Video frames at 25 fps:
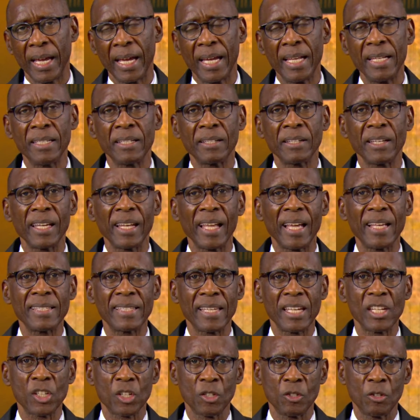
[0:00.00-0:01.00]
and the
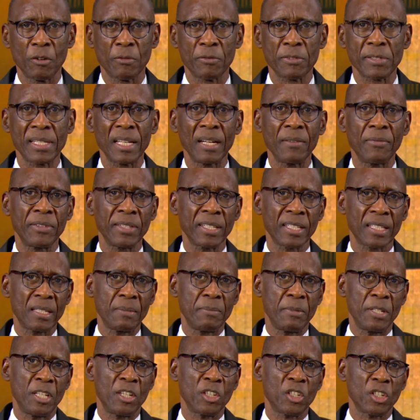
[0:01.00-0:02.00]
realization of
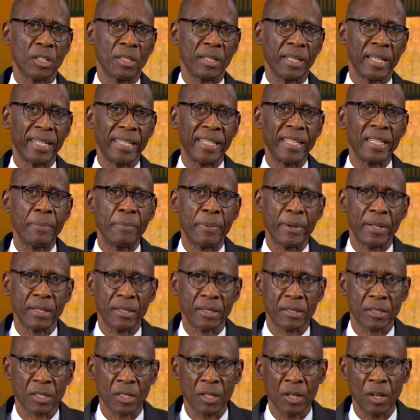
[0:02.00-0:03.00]
self-determination and
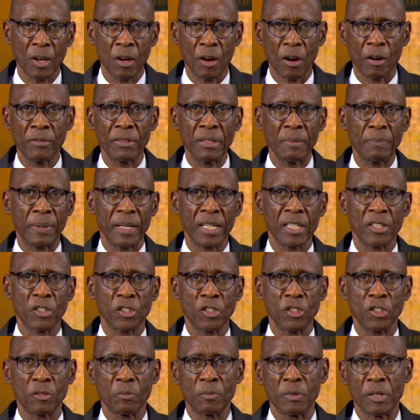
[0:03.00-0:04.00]
independence of the
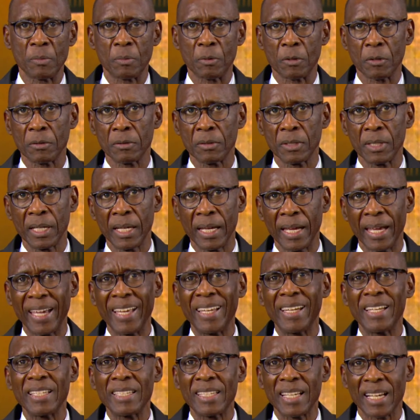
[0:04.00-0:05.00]
Palestinian people,
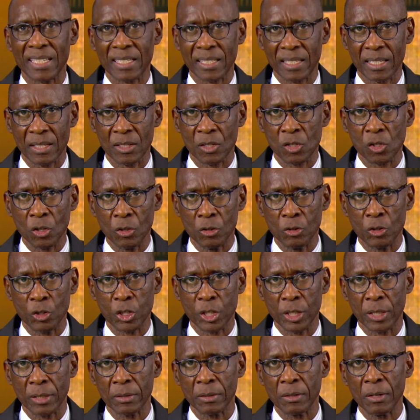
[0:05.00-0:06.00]
and a just
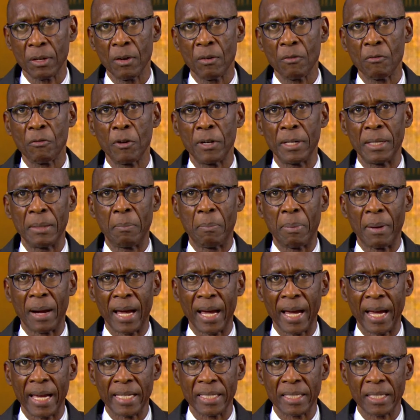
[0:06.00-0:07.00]
solution for the
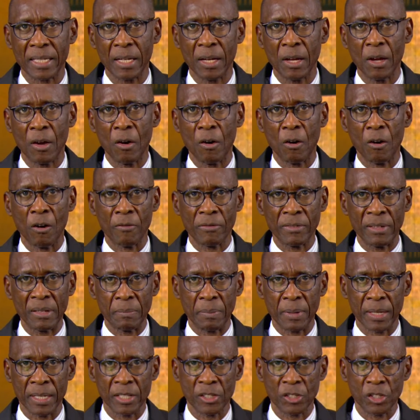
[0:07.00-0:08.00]
plight of
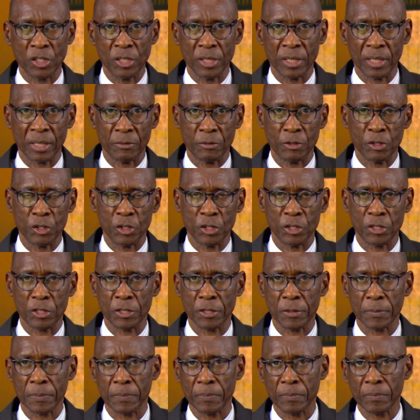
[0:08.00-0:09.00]
the Palestinian
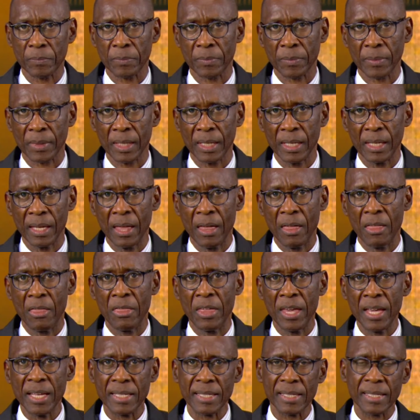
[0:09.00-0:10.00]
refugees.
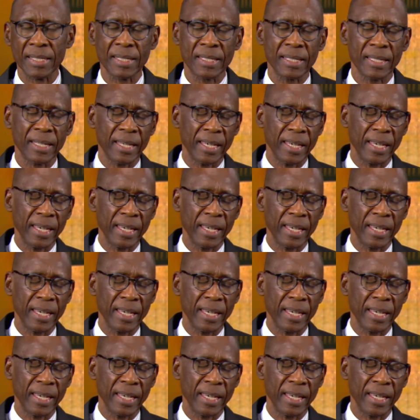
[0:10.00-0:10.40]
This